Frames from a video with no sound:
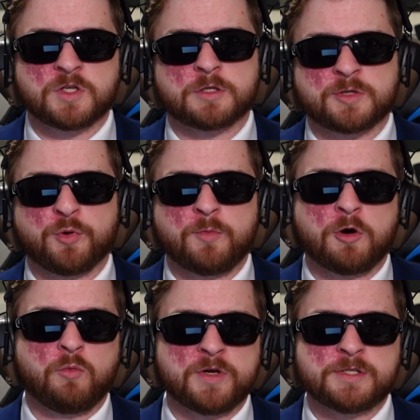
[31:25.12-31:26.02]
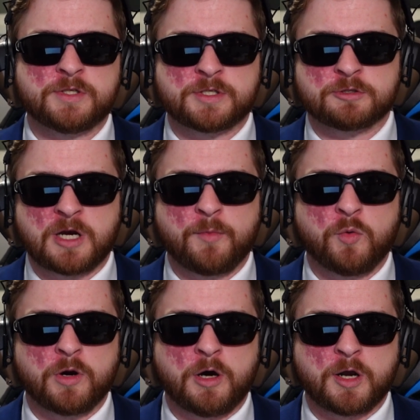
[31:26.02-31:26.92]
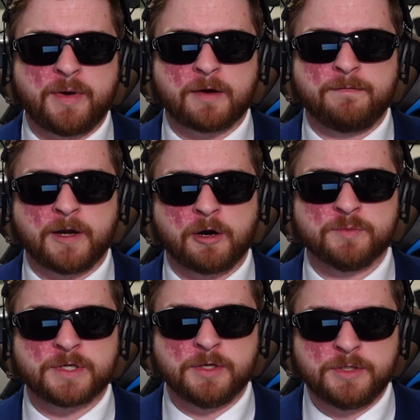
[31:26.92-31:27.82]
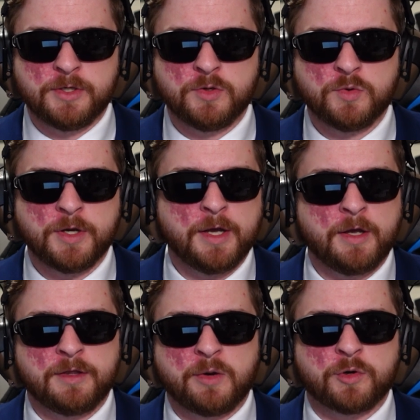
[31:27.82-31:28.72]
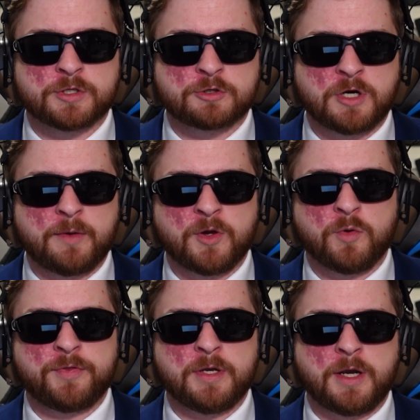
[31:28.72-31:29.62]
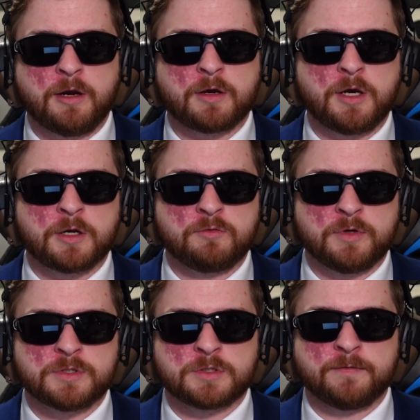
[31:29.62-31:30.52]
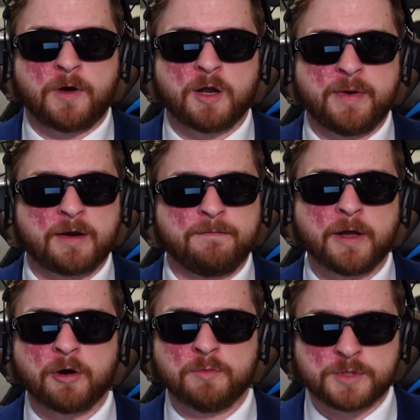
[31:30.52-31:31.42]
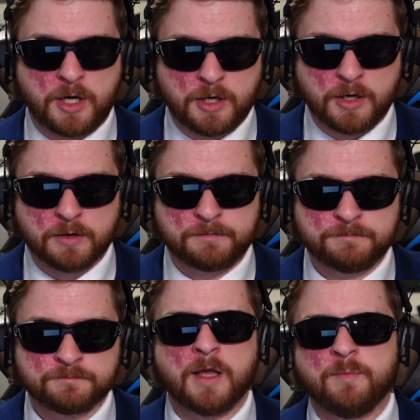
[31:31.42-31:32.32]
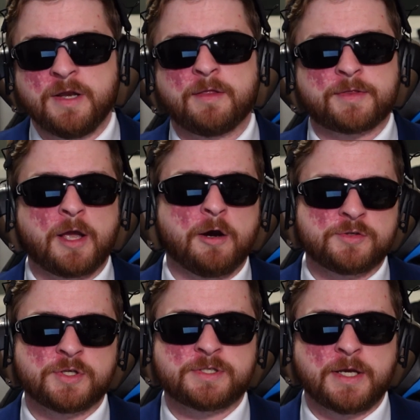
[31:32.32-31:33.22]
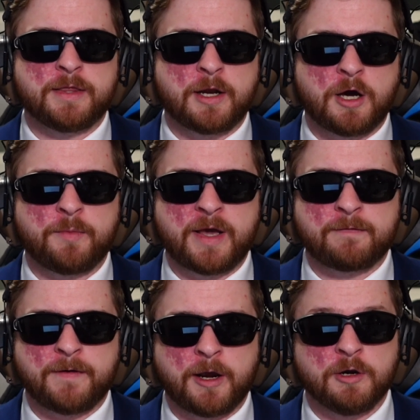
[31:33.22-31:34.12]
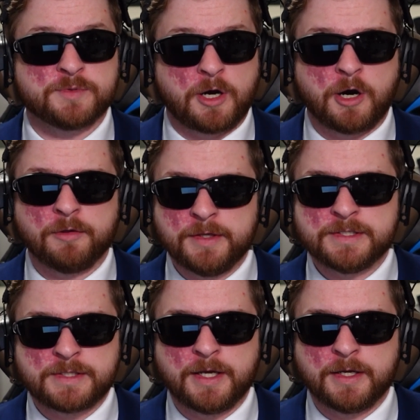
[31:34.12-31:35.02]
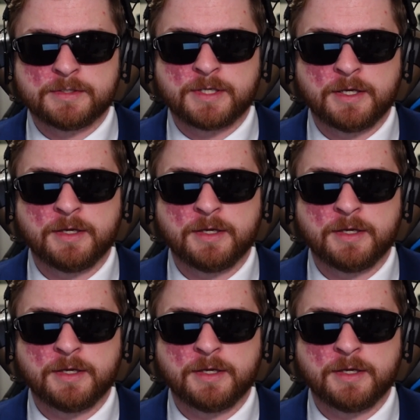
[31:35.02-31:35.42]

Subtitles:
So the Supreme Court wasn't just describing what automatic firearms can do, they were describing what the inherent characteristics of automatic firearms are. Meaning that they aren't just saying that automatic firearms are these things,